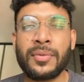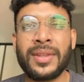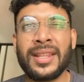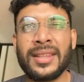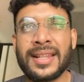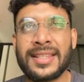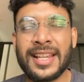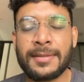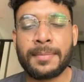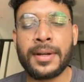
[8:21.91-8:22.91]
So within that
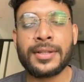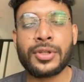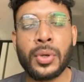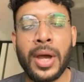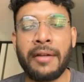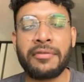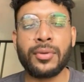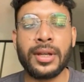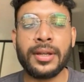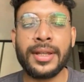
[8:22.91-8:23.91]
6 months, you have
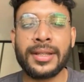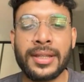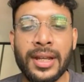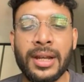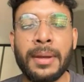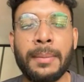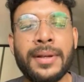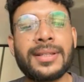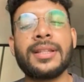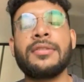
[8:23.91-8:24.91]
to clear that theory
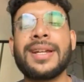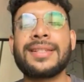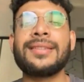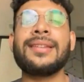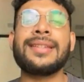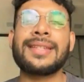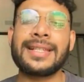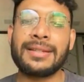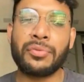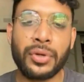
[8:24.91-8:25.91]
papers. Otherwise, the
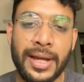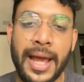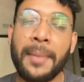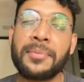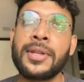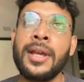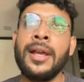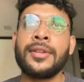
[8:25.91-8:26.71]
recency would lapse.